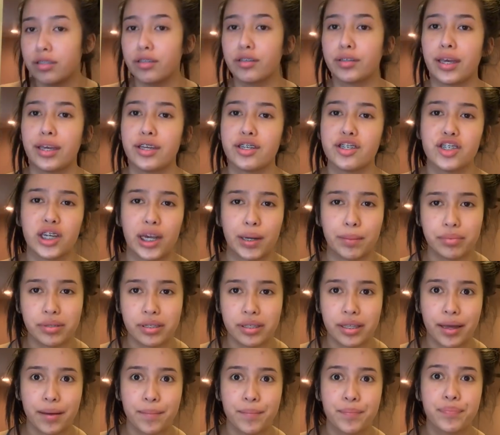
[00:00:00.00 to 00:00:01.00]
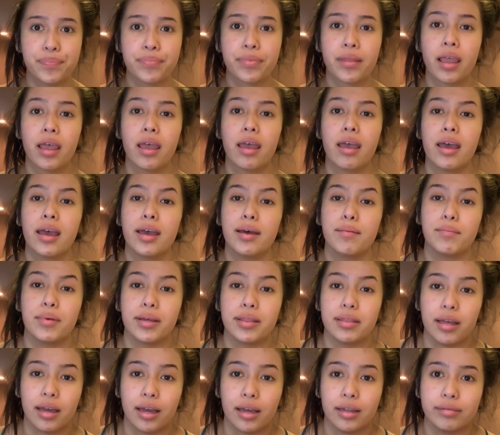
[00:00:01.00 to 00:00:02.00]
looking shape to them,
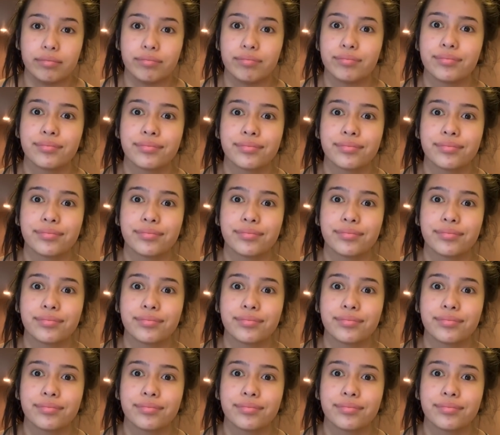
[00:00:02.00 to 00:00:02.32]
but then